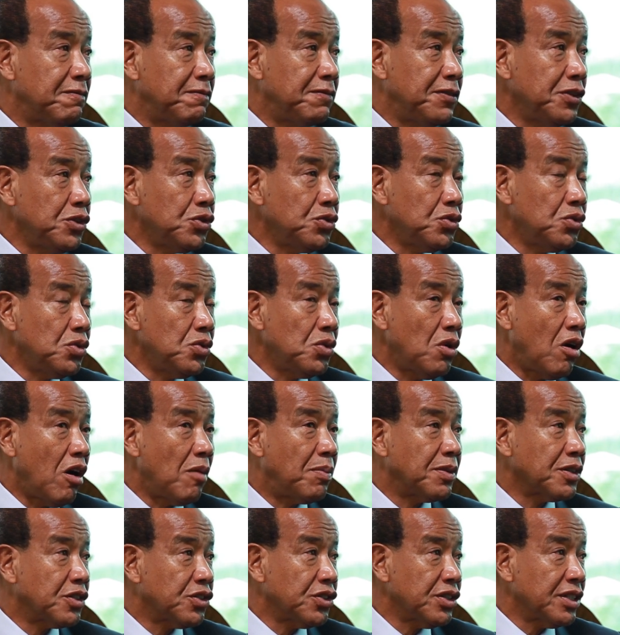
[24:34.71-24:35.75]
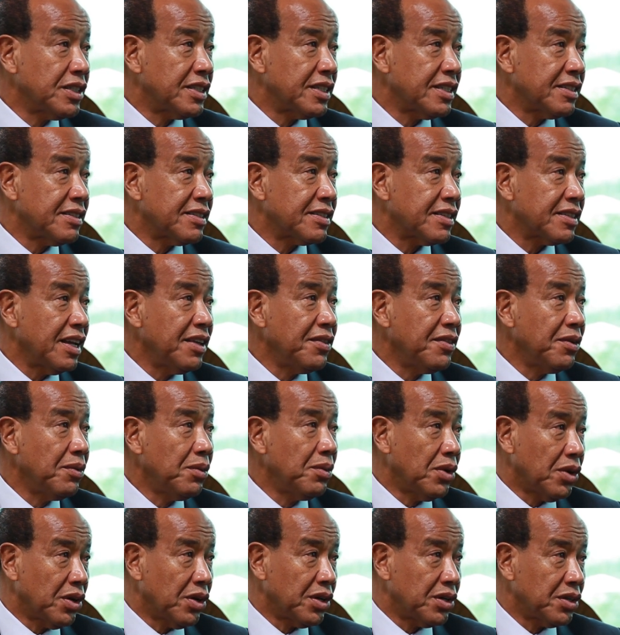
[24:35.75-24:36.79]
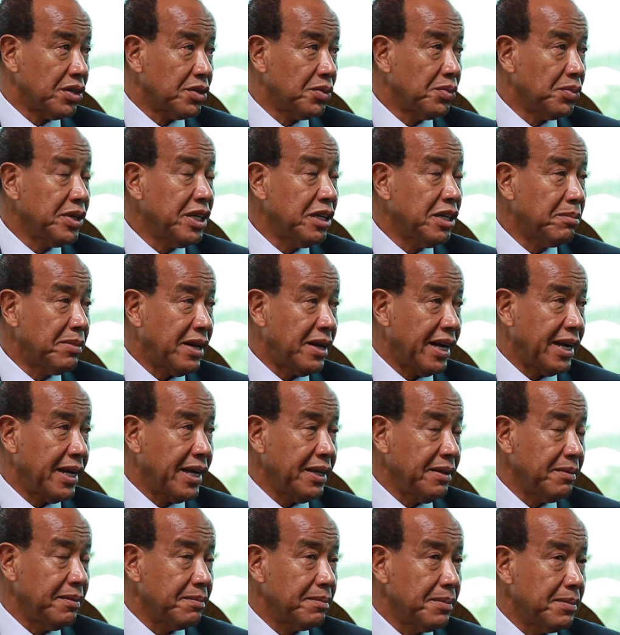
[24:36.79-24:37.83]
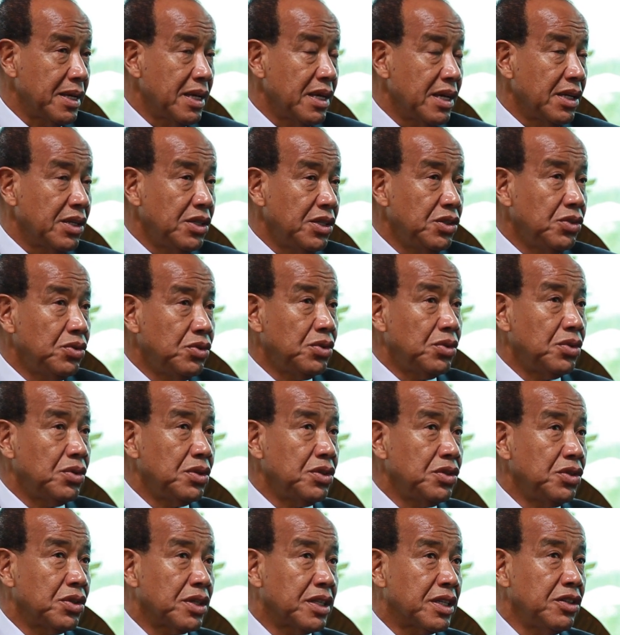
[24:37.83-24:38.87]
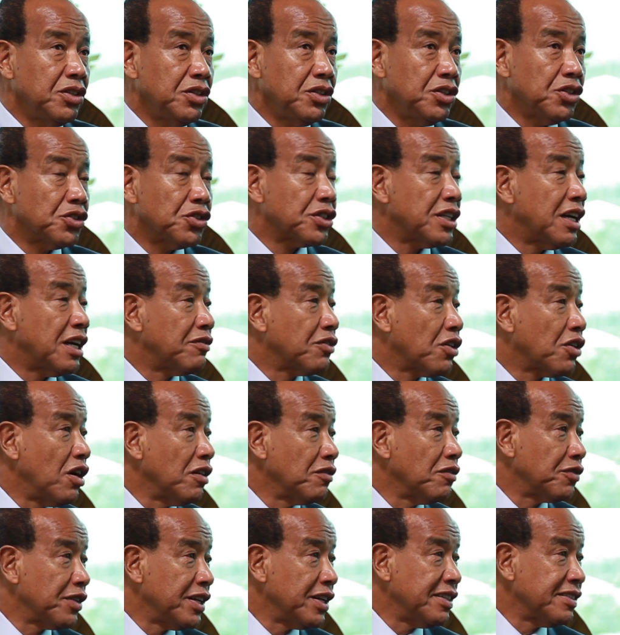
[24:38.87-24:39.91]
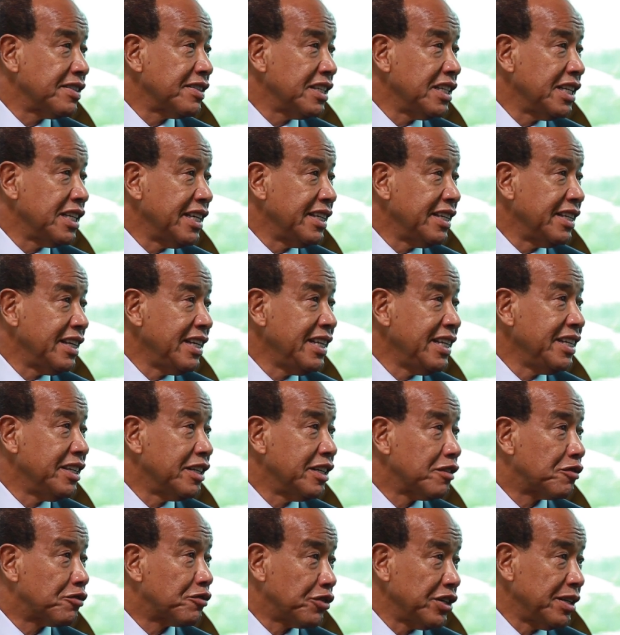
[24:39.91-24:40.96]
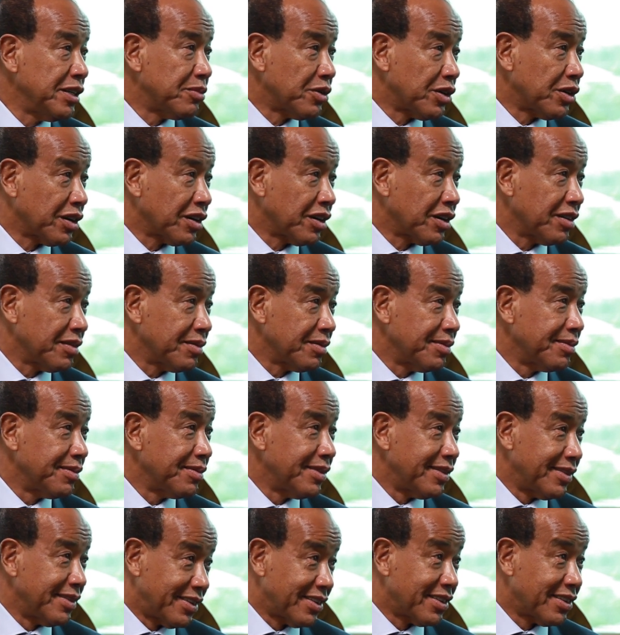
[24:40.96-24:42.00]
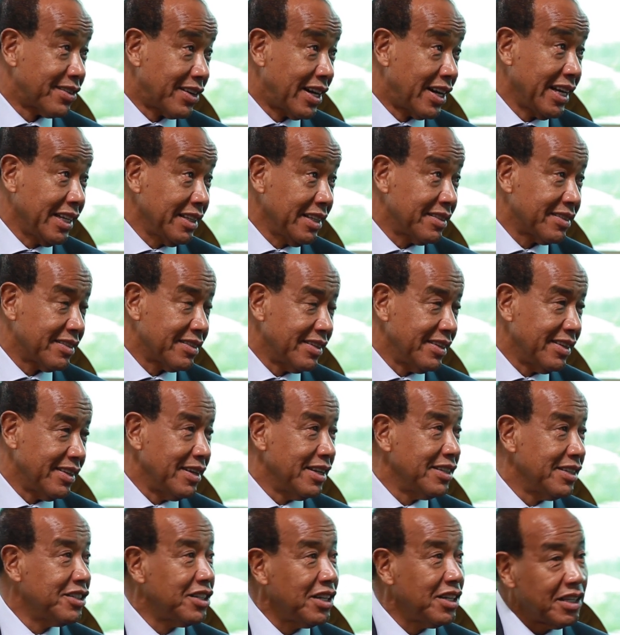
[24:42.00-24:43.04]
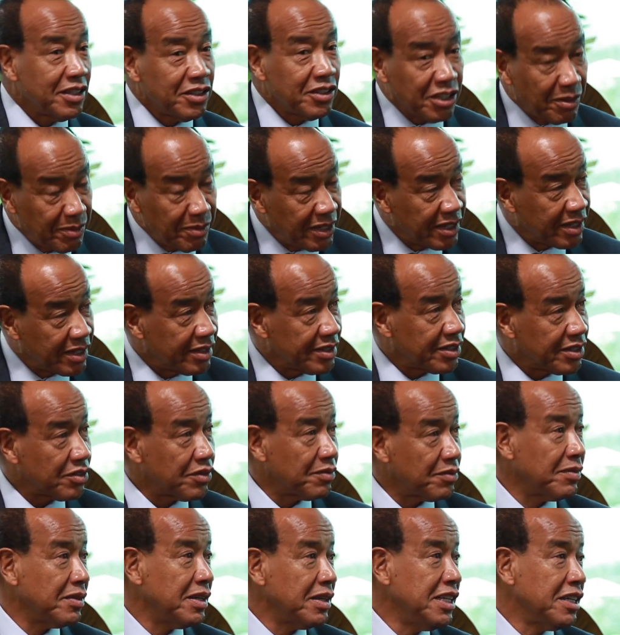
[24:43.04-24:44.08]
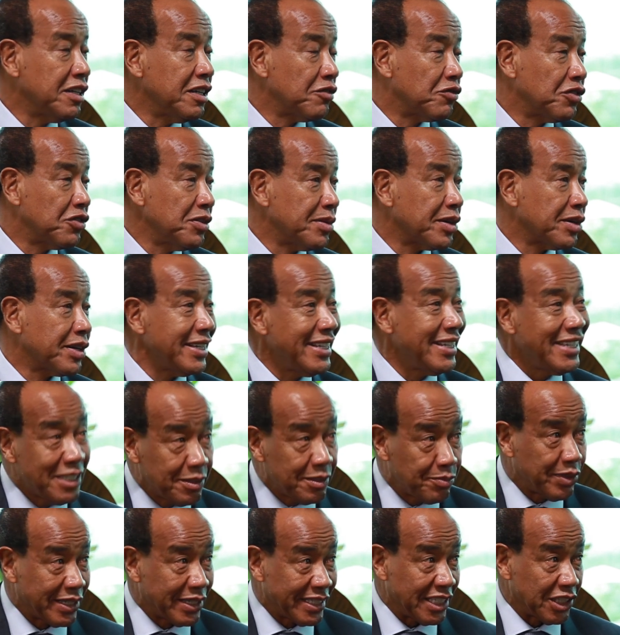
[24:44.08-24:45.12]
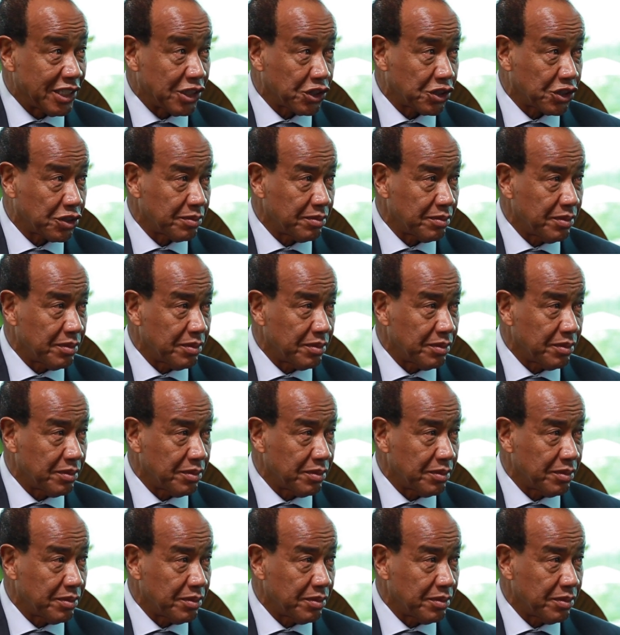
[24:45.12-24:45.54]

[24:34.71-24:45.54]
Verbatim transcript: few opportunities in the world whereby you should have confidence in the legal framework. Right. Jamaica's legal framework is British.